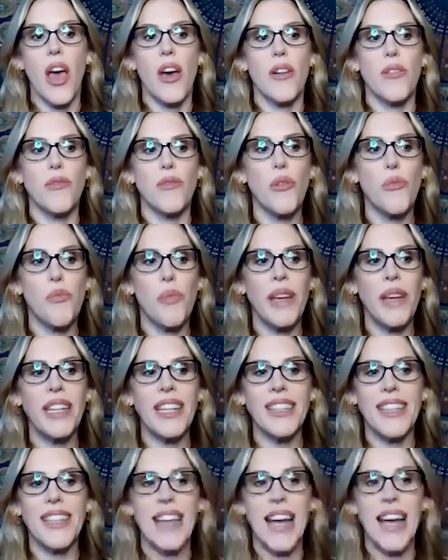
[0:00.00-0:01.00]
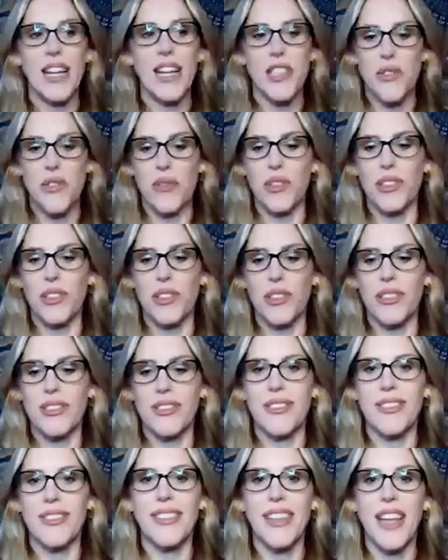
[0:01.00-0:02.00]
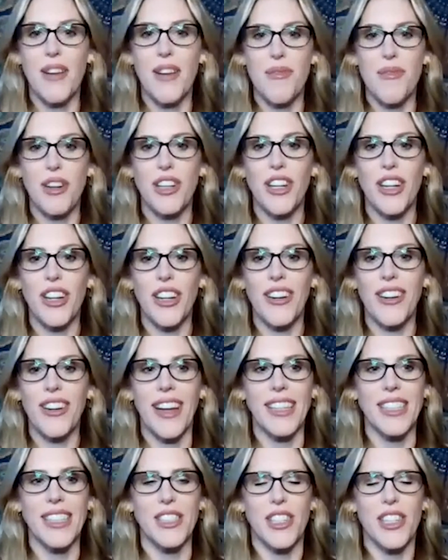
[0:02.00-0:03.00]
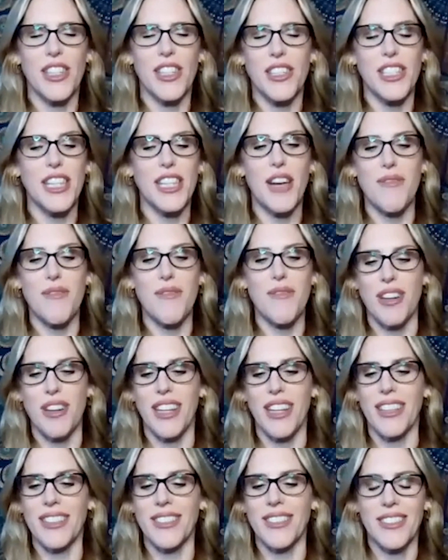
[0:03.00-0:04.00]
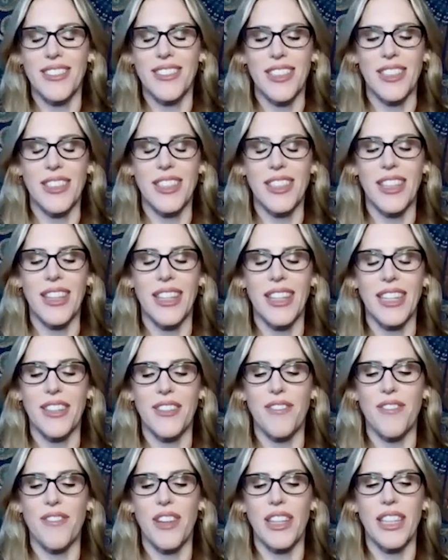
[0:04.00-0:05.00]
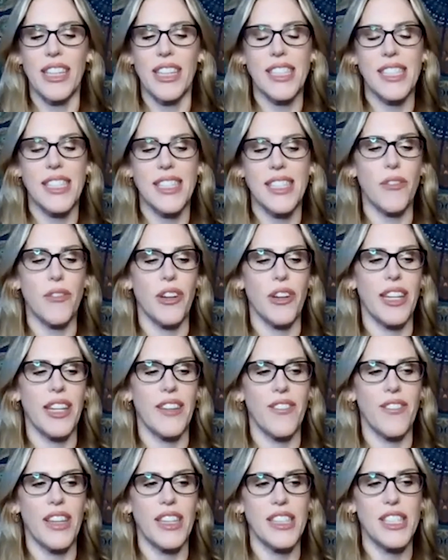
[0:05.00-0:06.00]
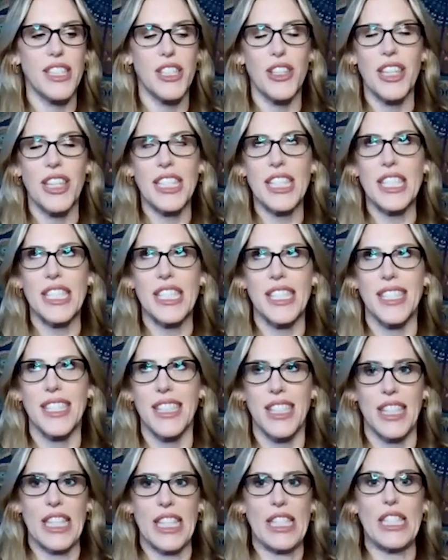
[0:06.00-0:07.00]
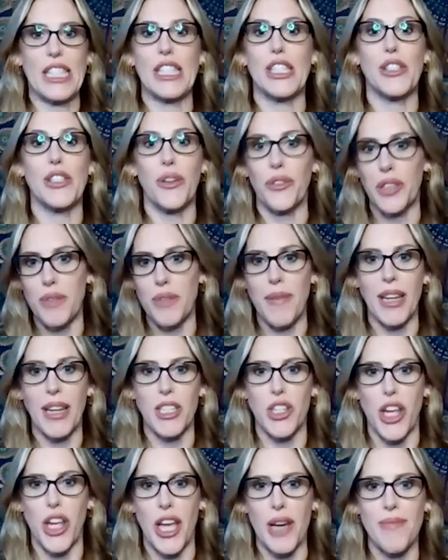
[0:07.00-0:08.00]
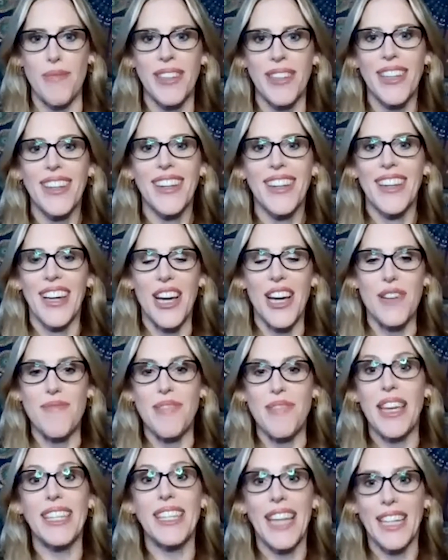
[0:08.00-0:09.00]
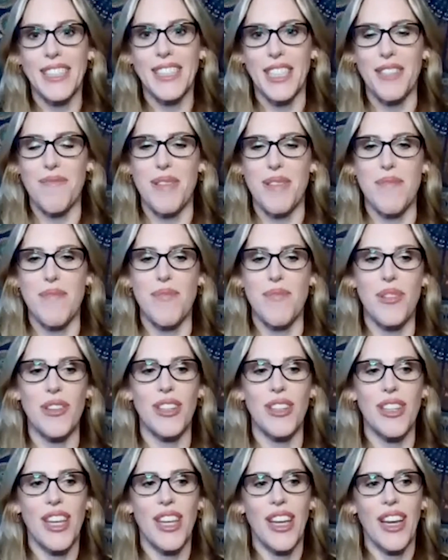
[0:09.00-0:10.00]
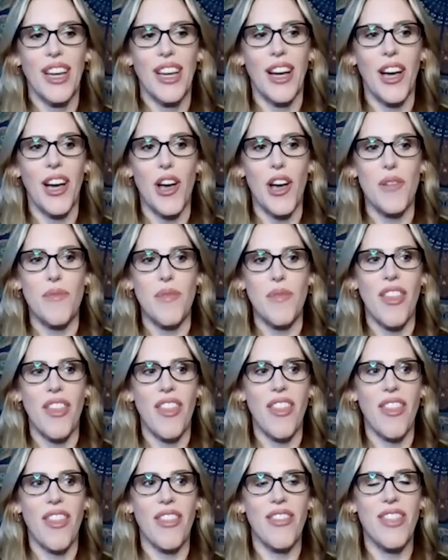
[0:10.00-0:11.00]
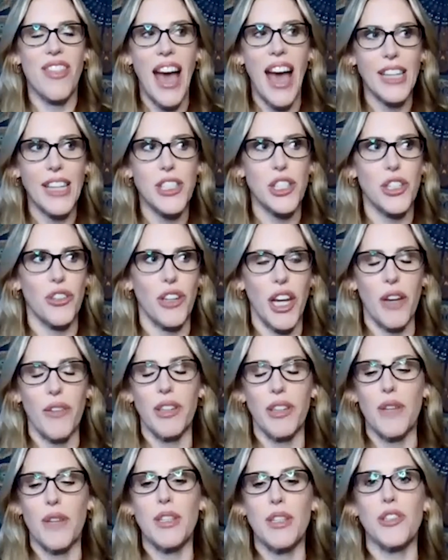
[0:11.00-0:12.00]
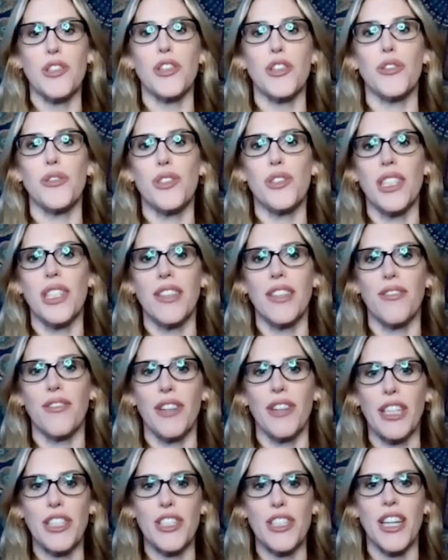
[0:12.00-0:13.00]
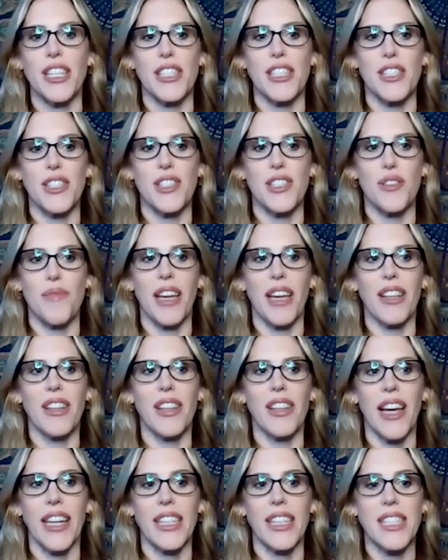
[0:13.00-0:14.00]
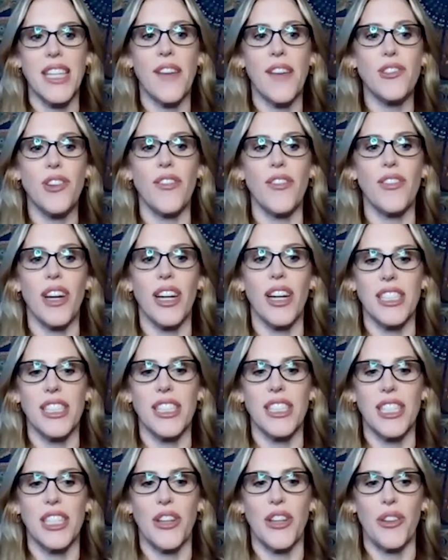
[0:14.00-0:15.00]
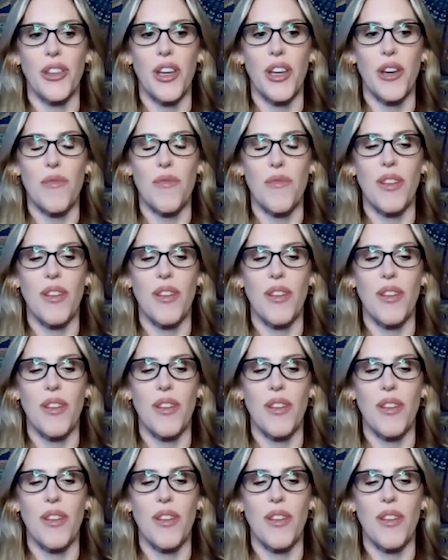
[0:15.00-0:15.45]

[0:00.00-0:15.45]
Well, being a natural networker, I did tons of networking in Atlanta and Phoenix, networking events. So this is totally my jam. Connecting people. That's great when I'm introducing the franchises to my clients after I've gotten to know them,